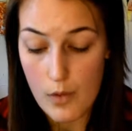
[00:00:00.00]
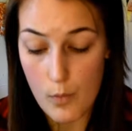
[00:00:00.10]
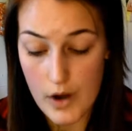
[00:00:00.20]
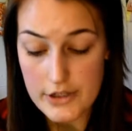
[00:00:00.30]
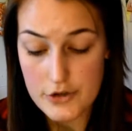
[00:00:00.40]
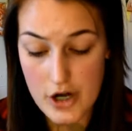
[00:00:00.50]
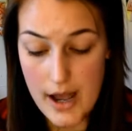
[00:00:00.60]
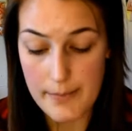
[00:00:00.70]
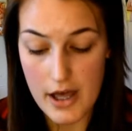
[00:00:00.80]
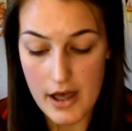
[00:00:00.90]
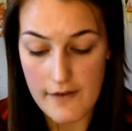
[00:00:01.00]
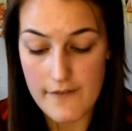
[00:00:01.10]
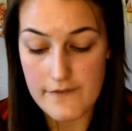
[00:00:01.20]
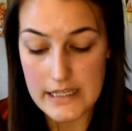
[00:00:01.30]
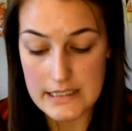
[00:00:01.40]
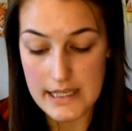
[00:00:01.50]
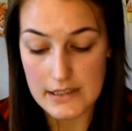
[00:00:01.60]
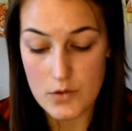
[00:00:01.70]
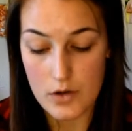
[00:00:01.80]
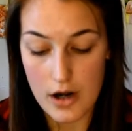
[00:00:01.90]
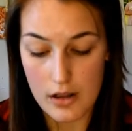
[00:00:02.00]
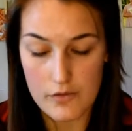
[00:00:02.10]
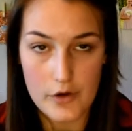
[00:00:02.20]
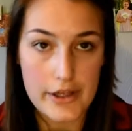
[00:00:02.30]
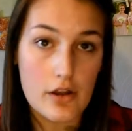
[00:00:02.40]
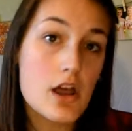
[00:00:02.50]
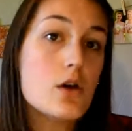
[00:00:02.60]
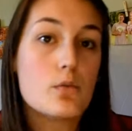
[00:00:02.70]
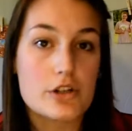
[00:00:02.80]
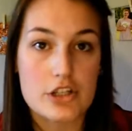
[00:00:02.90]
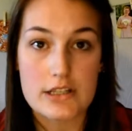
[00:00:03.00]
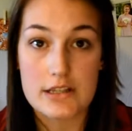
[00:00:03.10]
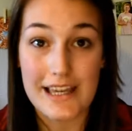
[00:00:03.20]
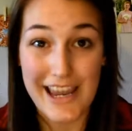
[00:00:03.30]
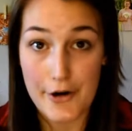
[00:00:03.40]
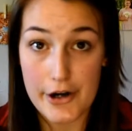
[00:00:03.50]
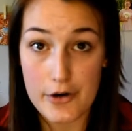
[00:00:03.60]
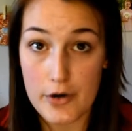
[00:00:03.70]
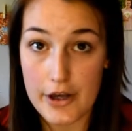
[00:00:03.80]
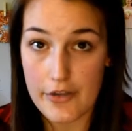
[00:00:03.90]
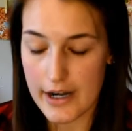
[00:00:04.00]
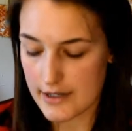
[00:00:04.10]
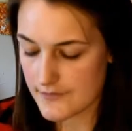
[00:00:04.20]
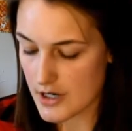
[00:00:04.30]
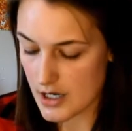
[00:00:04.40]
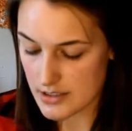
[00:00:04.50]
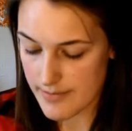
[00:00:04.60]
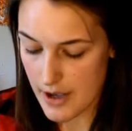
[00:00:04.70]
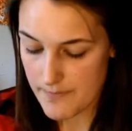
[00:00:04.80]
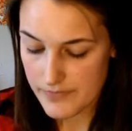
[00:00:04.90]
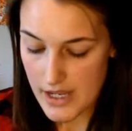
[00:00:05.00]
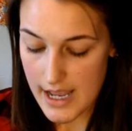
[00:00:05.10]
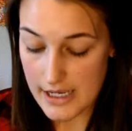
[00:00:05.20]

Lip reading: 1 drop of V6 or olive oil, which is the carrier oil that I've talked about,